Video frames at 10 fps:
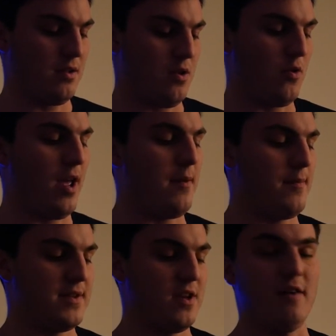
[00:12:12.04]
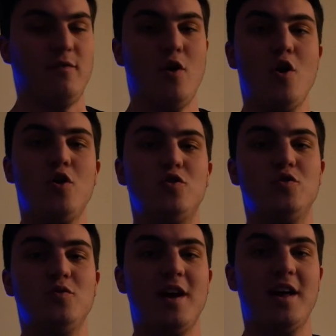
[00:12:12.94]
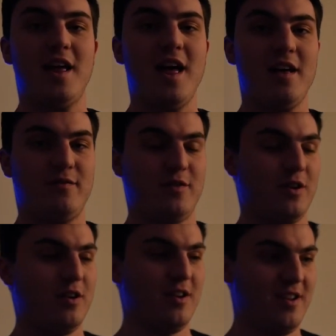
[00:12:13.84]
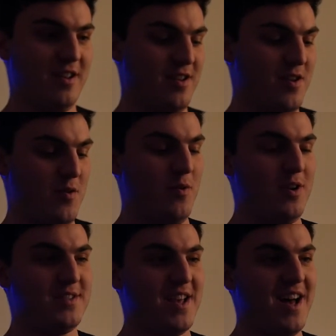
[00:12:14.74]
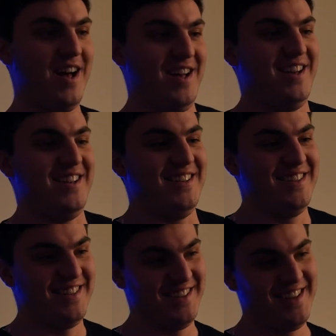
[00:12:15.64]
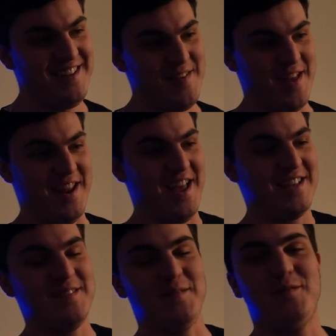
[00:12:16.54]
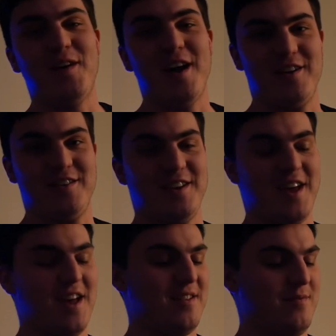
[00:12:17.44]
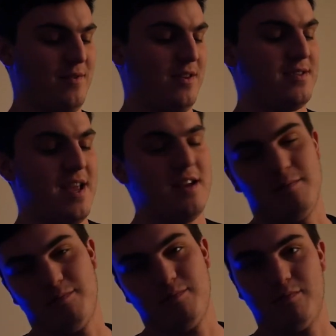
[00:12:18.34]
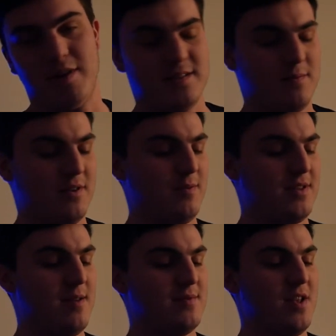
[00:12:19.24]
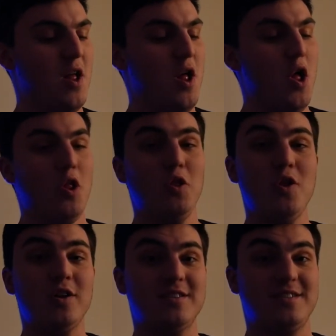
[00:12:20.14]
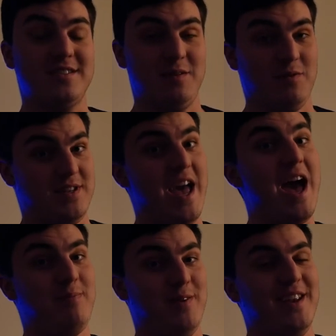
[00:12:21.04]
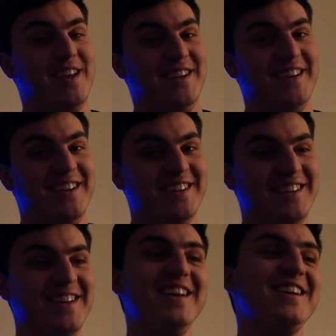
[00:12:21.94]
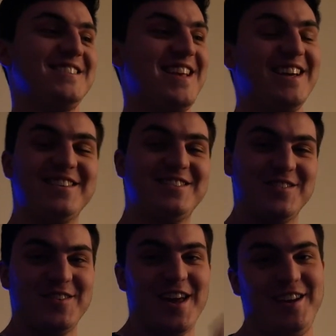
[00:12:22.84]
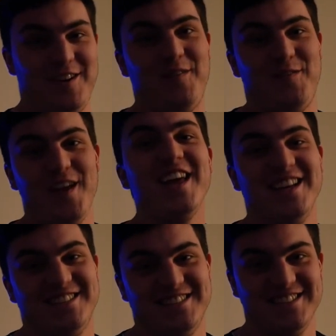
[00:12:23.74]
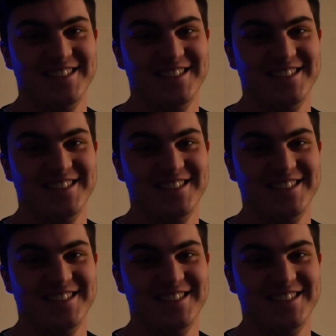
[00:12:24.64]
Okay, it's off. Do not ever, when it's on and it hasn't fired yet, because I had to press it multiple times, look to see what's happening. Because that could shoot at your face.